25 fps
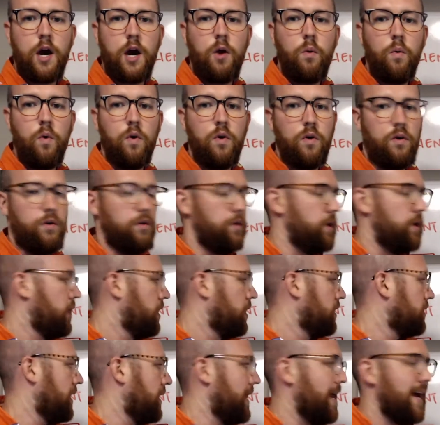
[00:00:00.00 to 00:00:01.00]
world
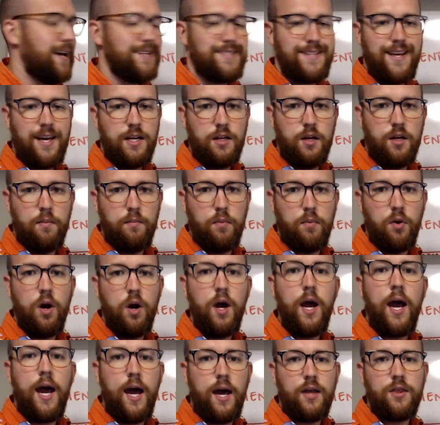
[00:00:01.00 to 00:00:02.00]
that has that number
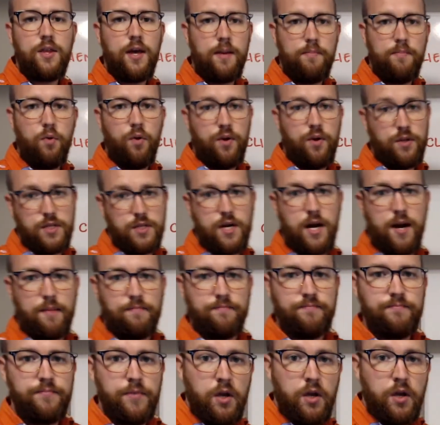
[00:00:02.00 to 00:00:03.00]
at that point in time,
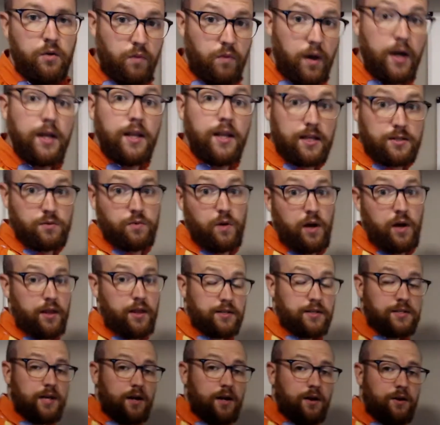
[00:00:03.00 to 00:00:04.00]
right? And
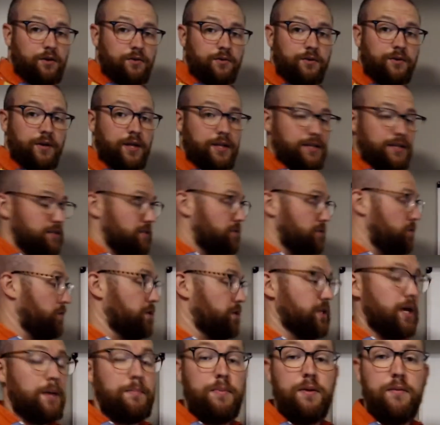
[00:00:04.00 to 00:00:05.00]
that's how. And this is known
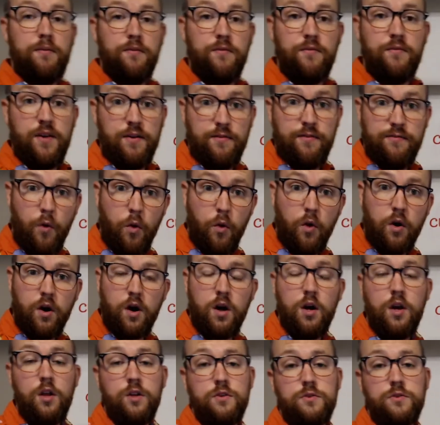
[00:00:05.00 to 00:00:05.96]
as IPv4.